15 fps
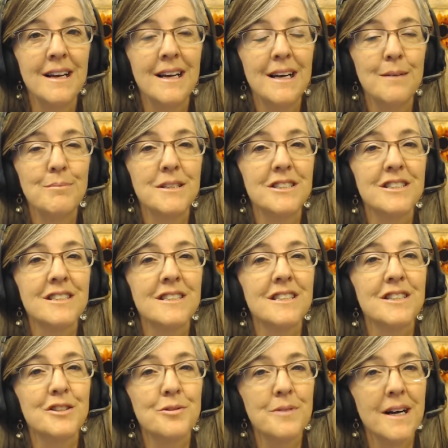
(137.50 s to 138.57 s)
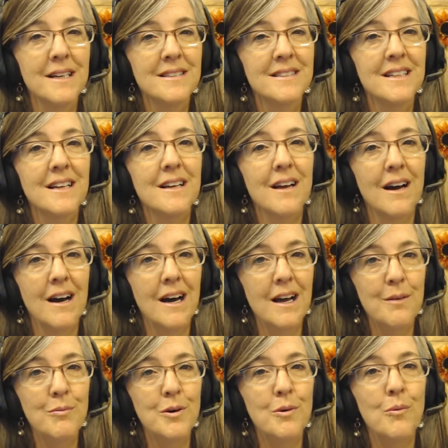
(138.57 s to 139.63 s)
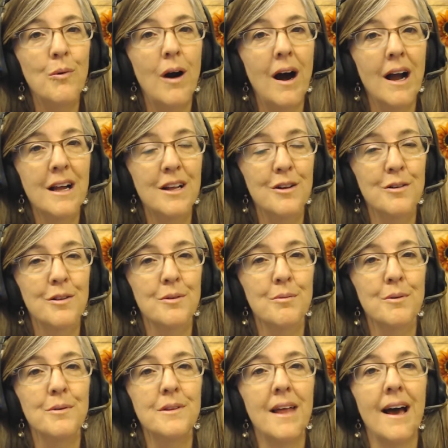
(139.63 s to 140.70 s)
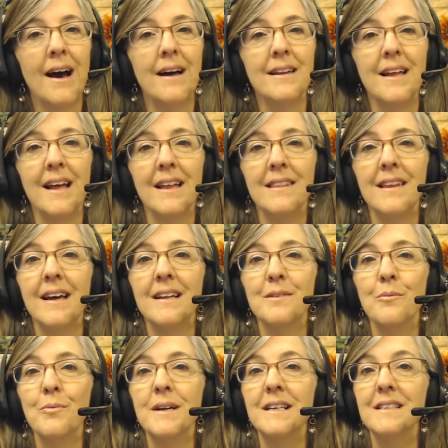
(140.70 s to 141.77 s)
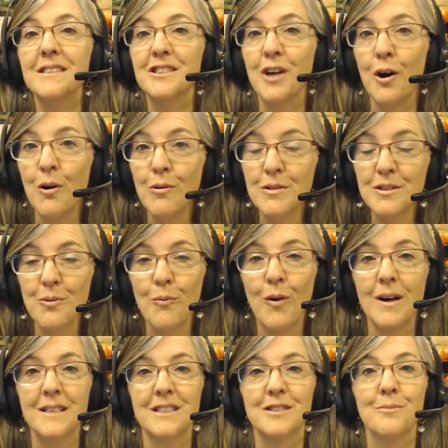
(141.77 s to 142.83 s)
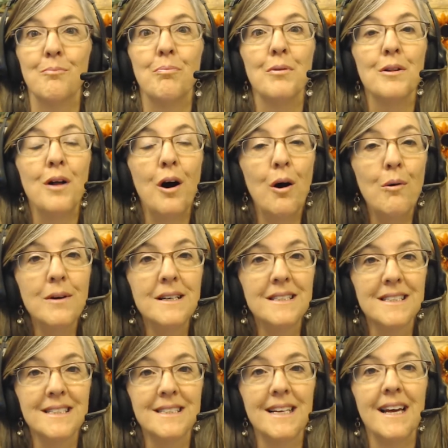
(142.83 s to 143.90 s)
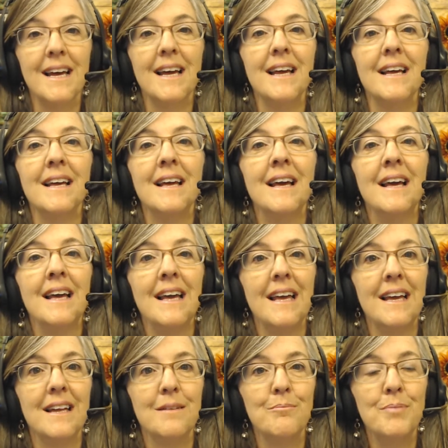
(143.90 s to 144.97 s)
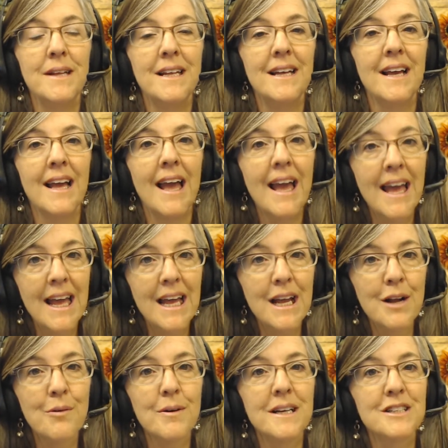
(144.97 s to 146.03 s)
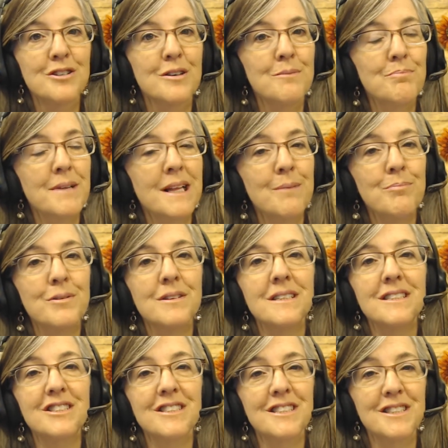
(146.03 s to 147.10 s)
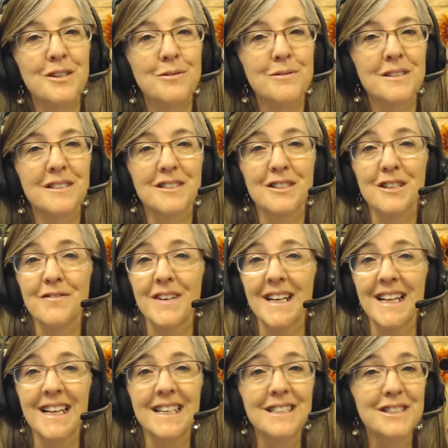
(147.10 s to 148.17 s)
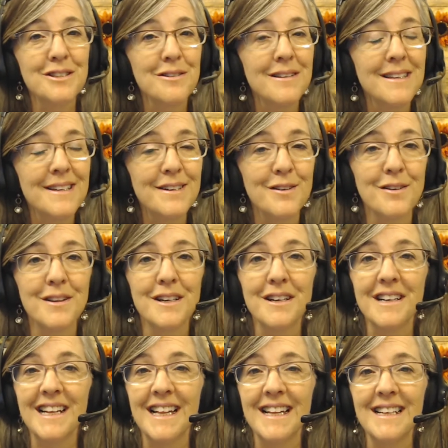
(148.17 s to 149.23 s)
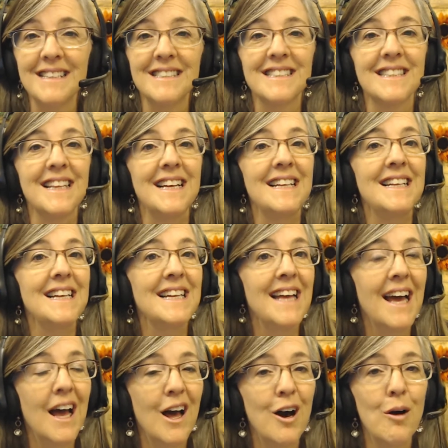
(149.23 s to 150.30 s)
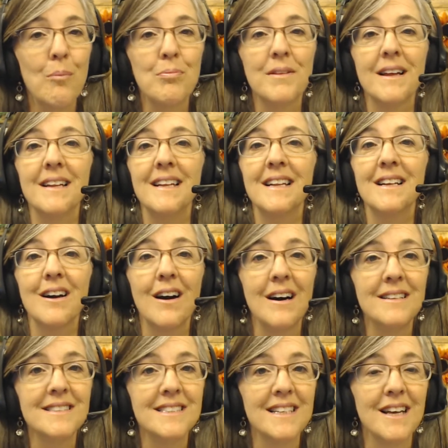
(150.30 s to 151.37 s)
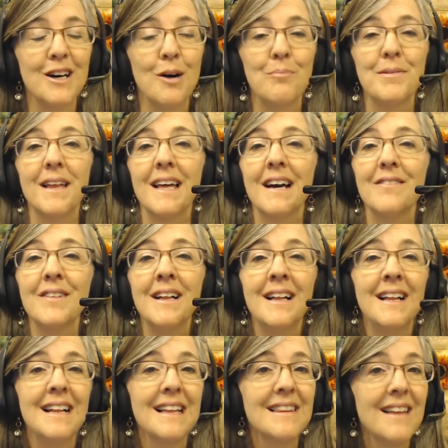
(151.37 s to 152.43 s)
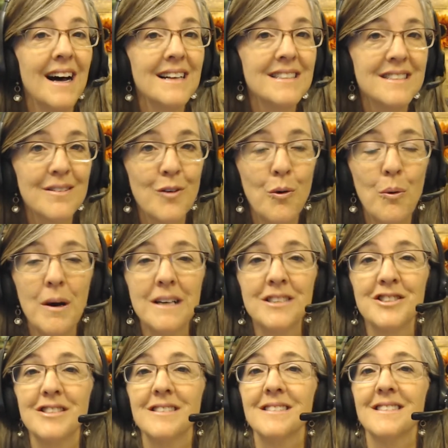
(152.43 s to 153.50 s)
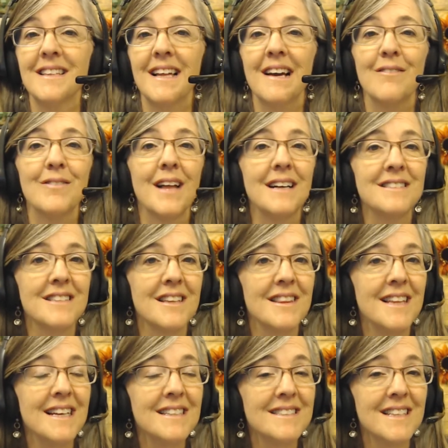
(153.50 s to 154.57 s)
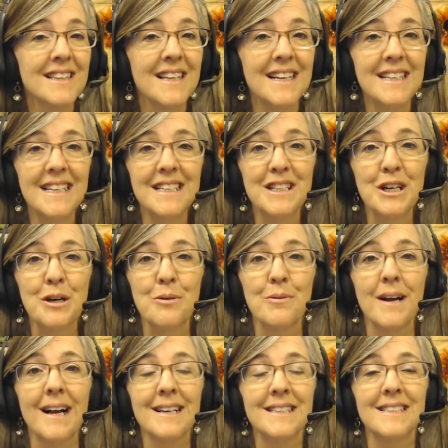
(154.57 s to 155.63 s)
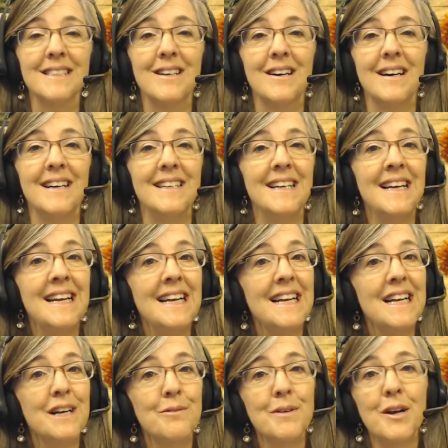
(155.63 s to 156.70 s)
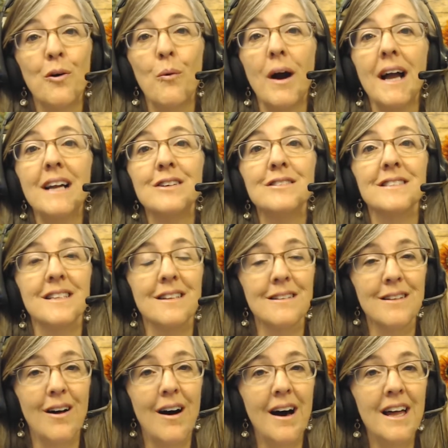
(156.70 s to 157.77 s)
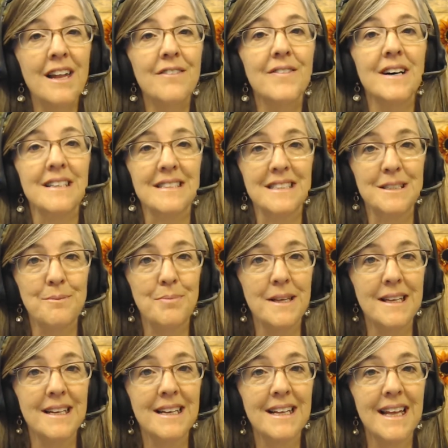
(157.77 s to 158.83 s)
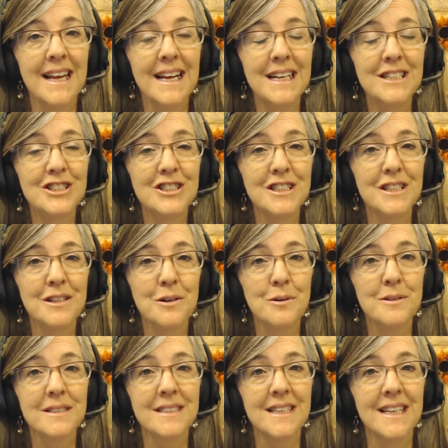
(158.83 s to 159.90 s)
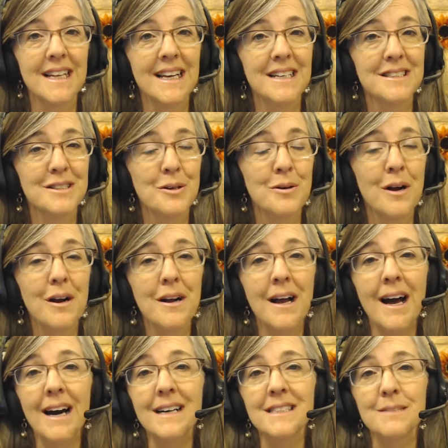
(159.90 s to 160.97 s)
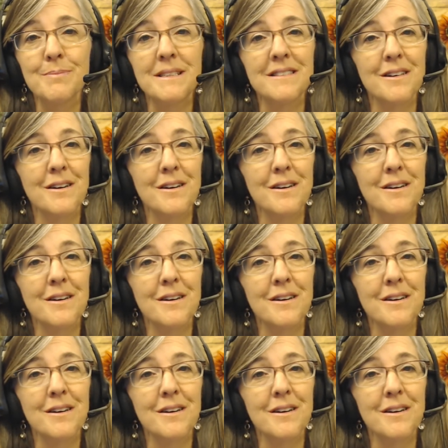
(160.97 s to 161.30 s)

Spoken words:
but just to trust that God will walk you through that and that we don't want to blow it today in being angry toward people that just don't deserve it. Kids are little, they're kids, they need help, they need constant help, they have lots of questions, they have lots of things that they need corrected on. It requires a lot of us to be engaged in those things. Or our husbands